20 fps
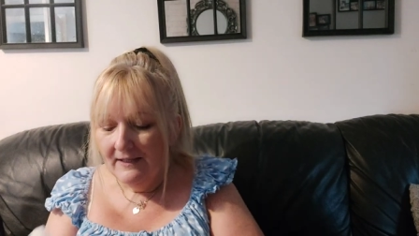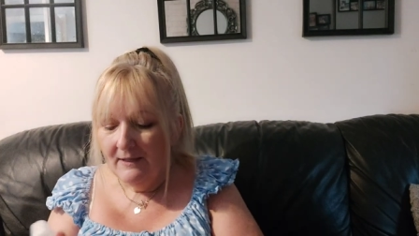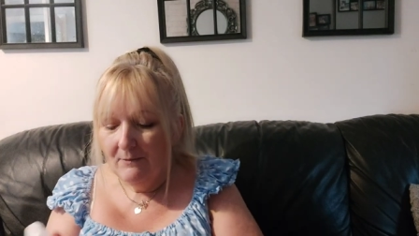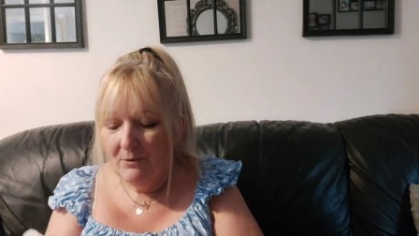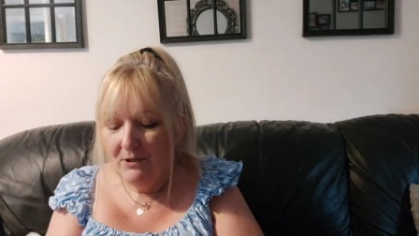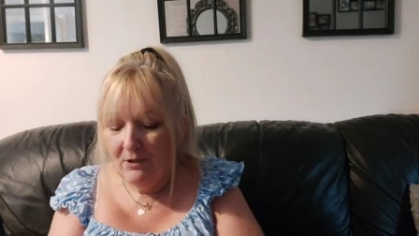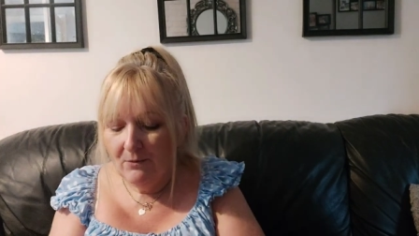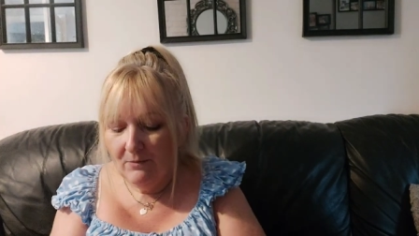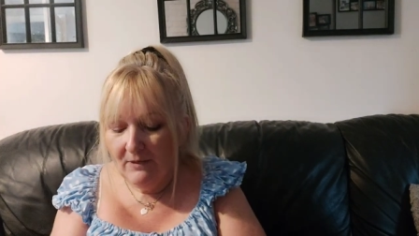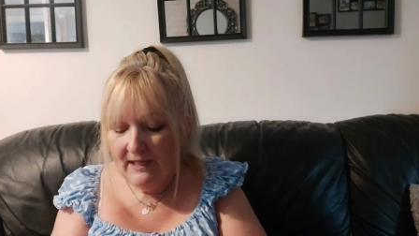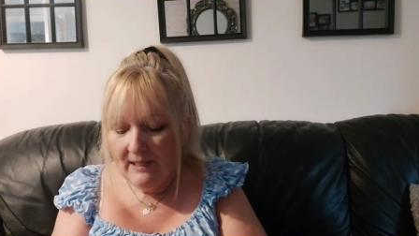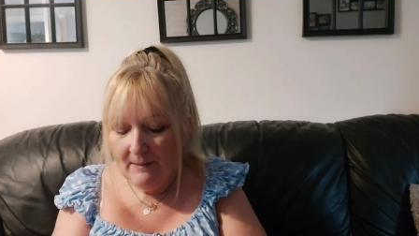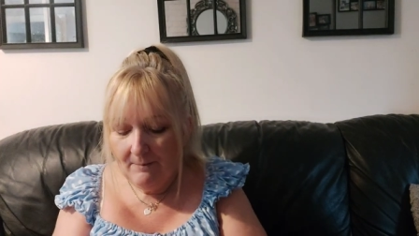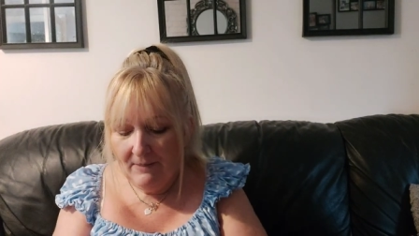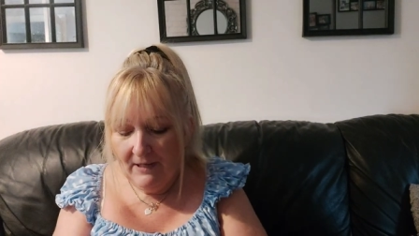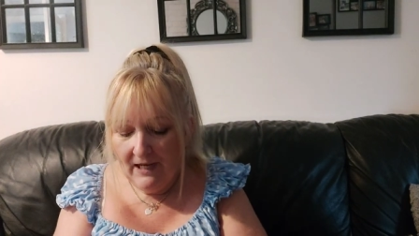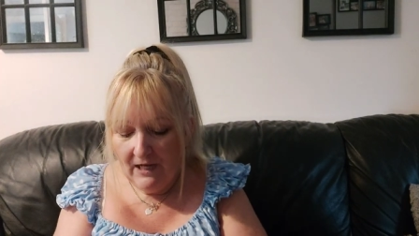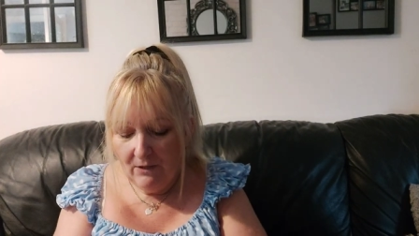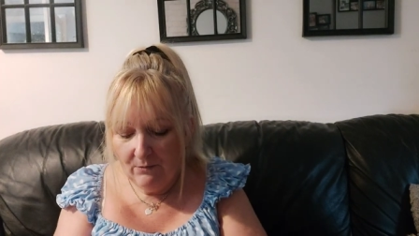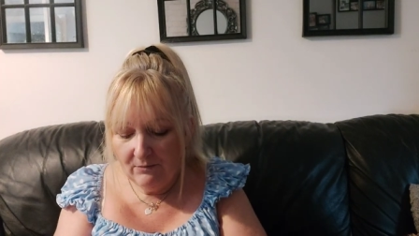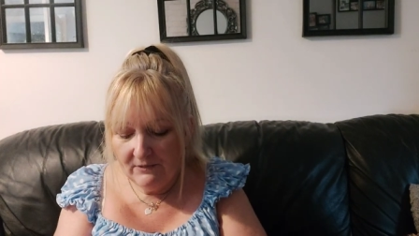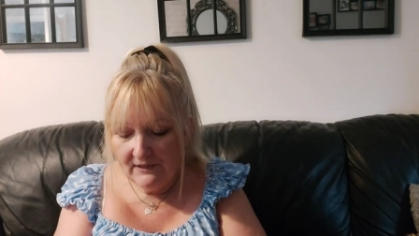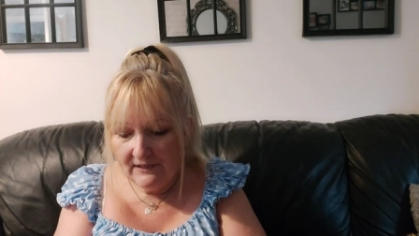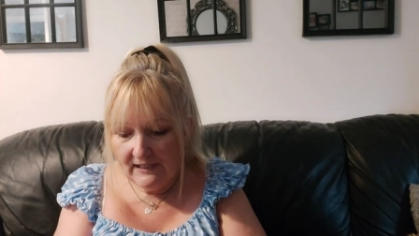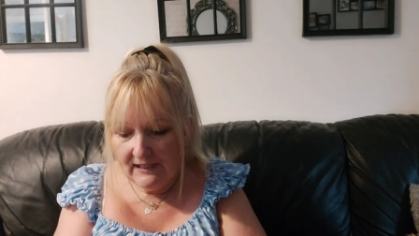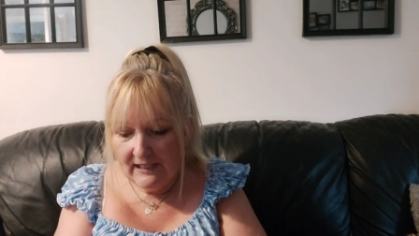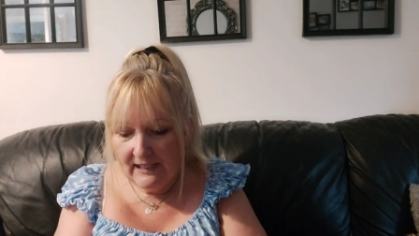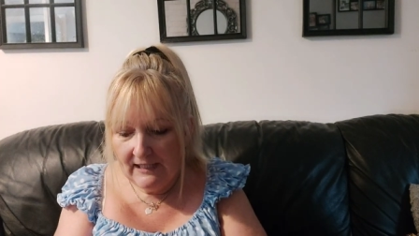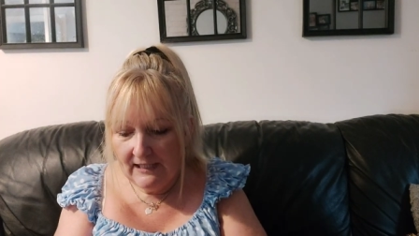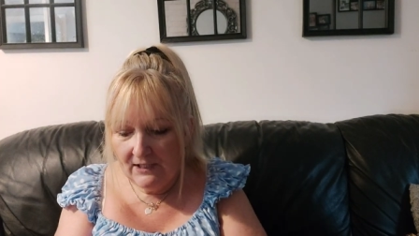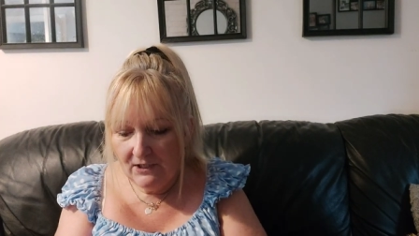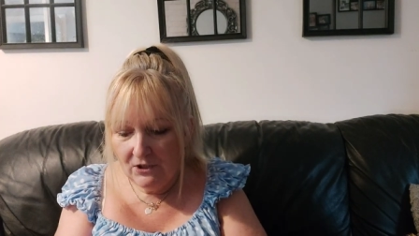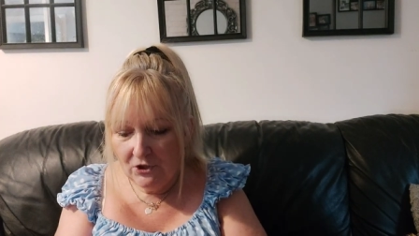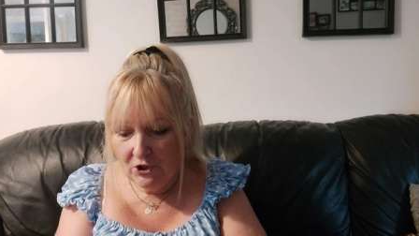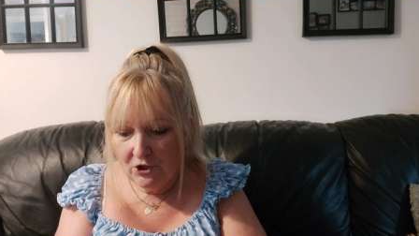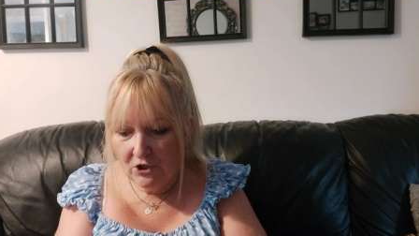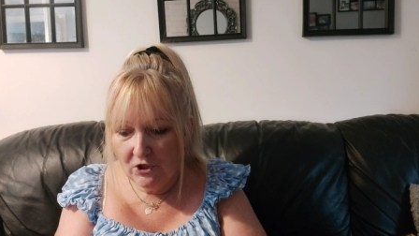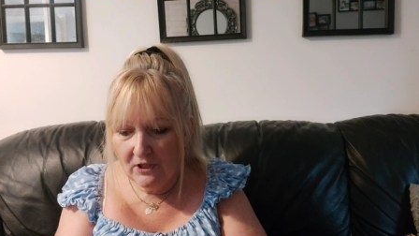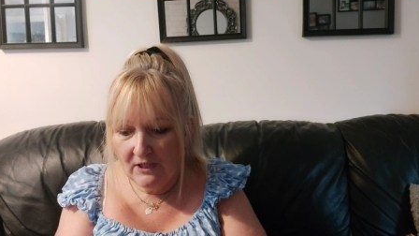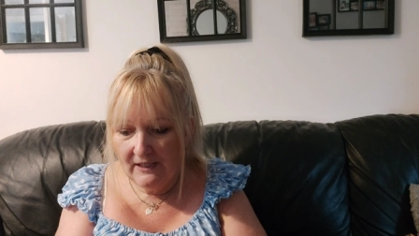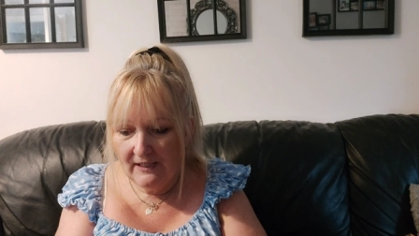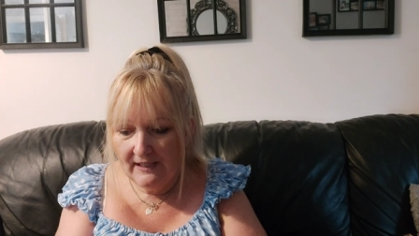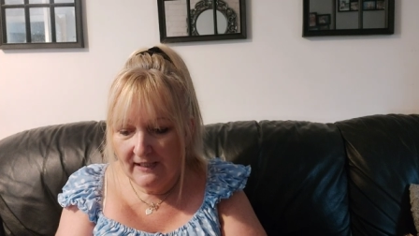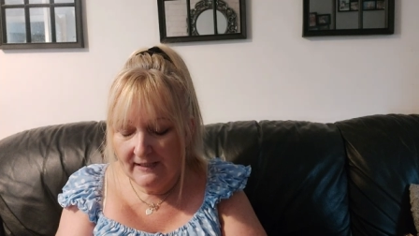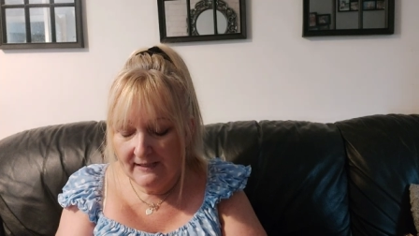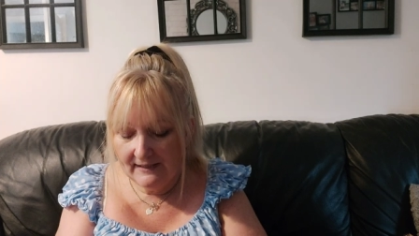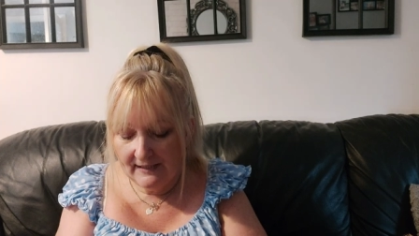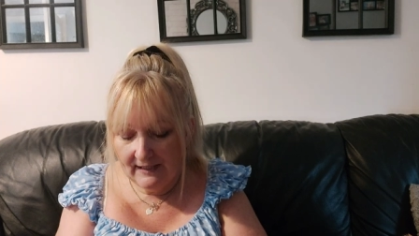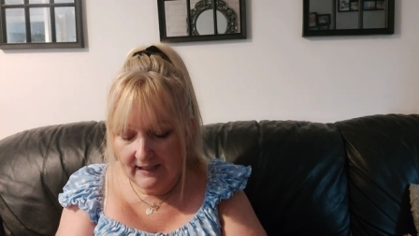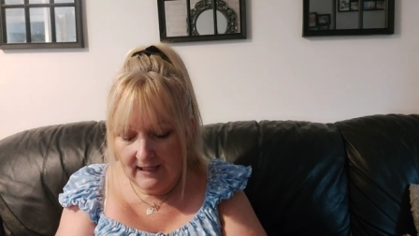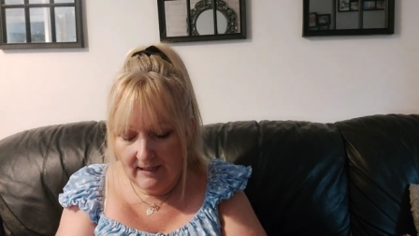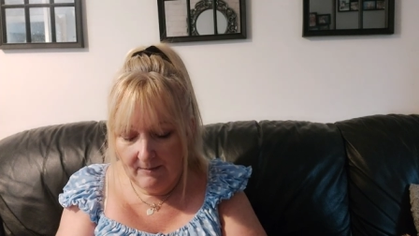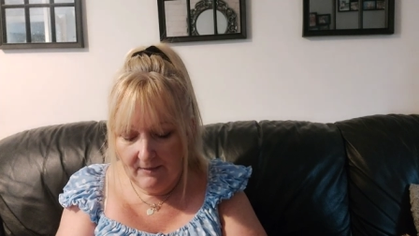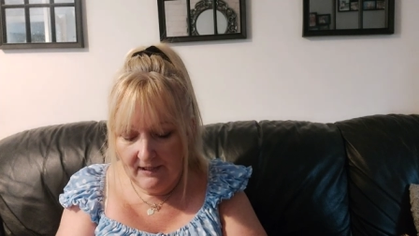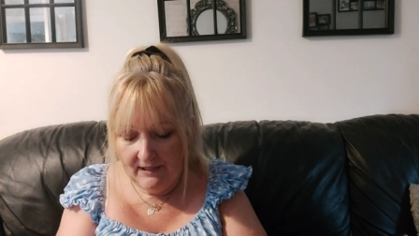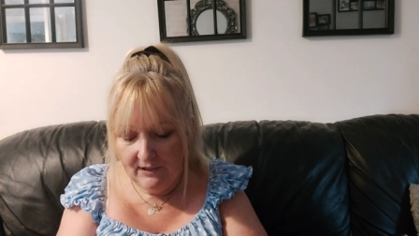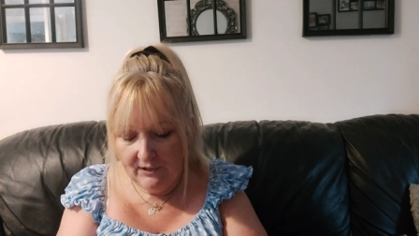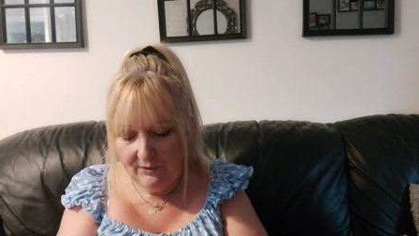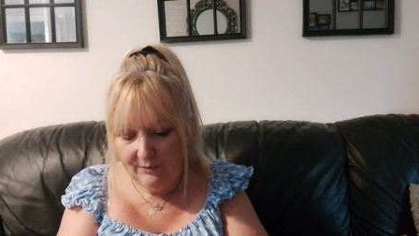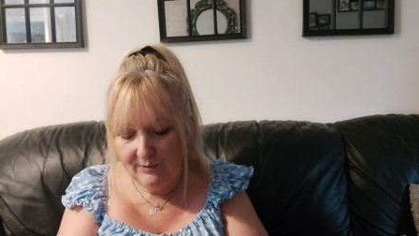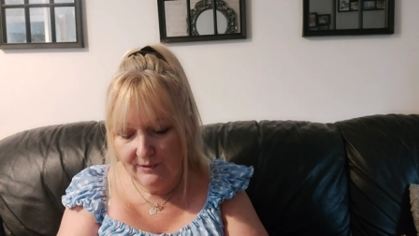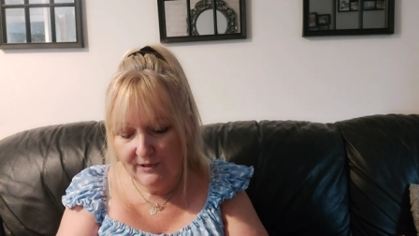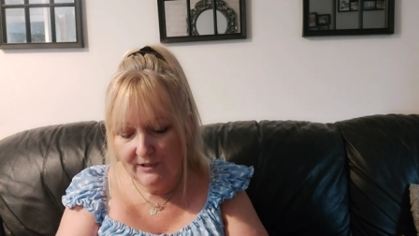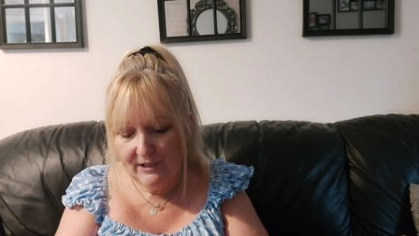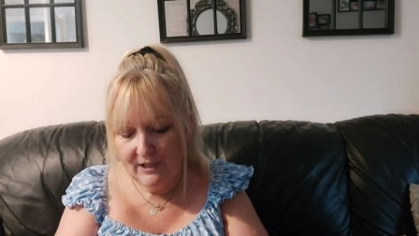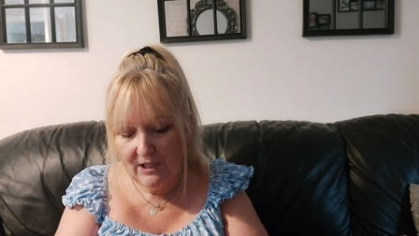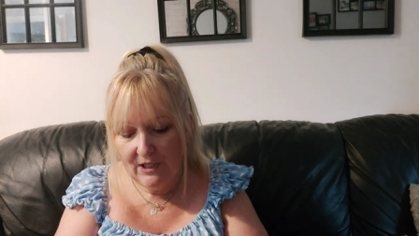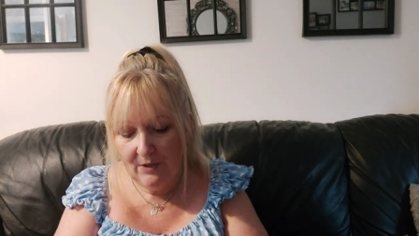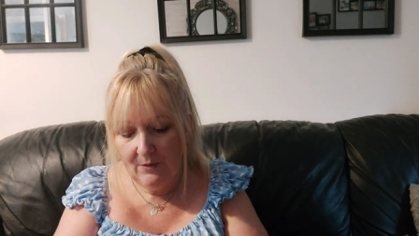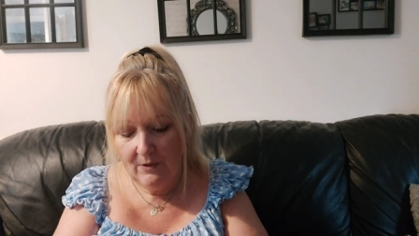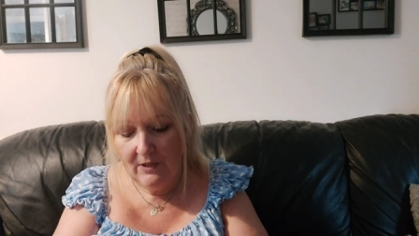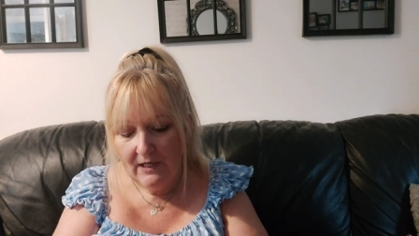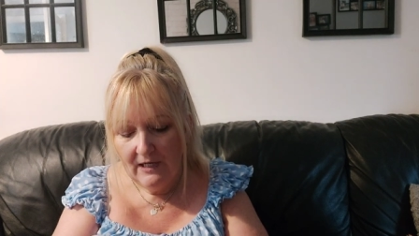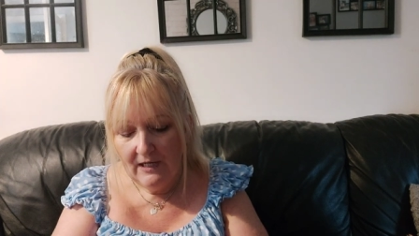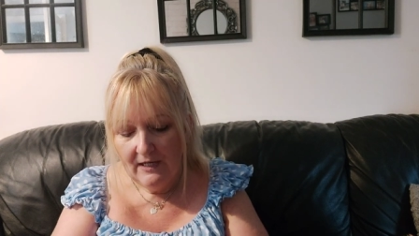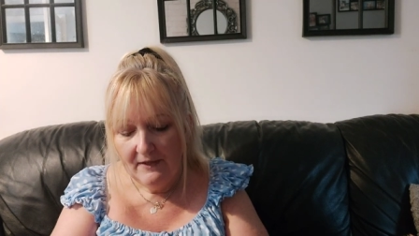They were only a pound each. The lids are coming loose though.